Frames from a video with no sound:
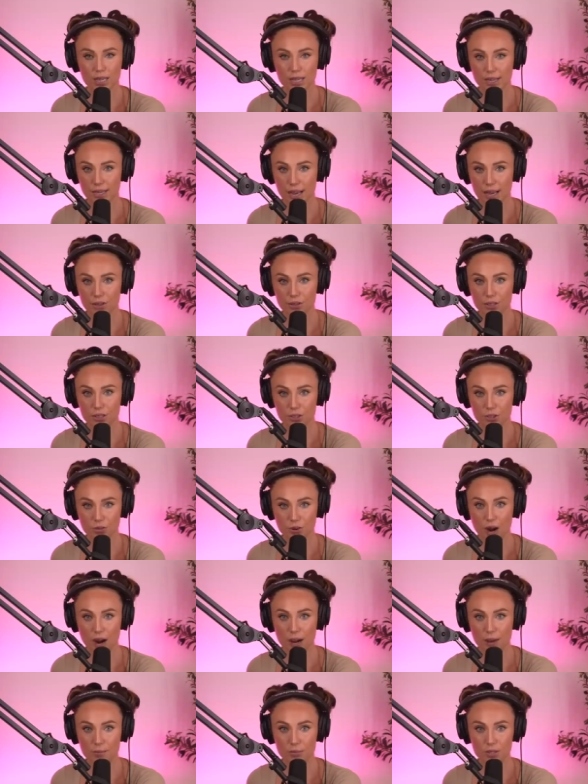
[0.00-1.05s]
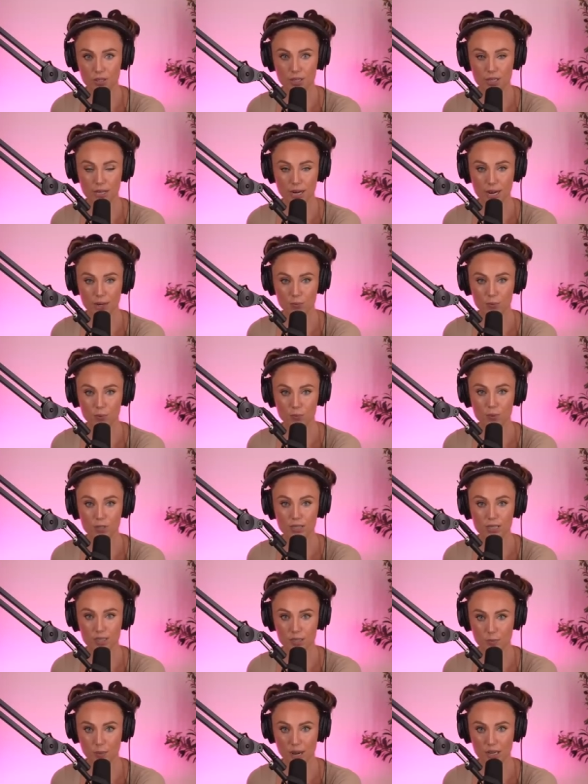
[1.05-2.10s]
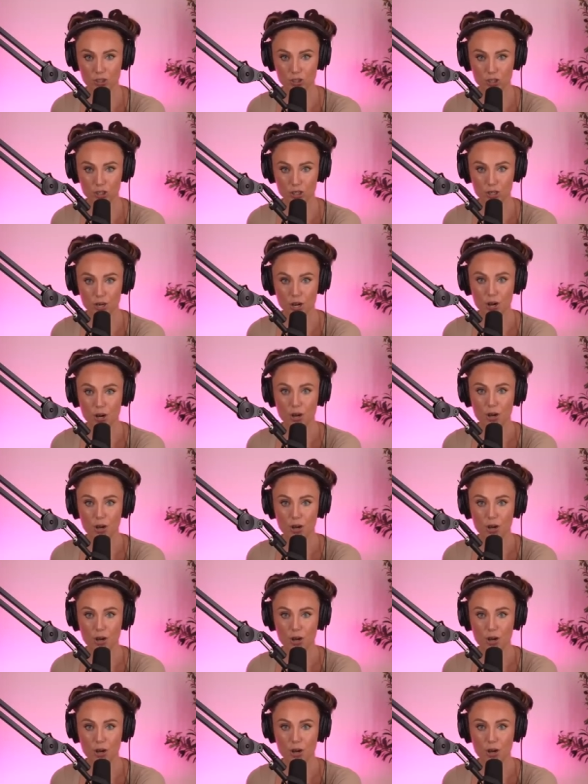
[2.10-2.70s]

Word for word: he later described to the 911 dispatcher,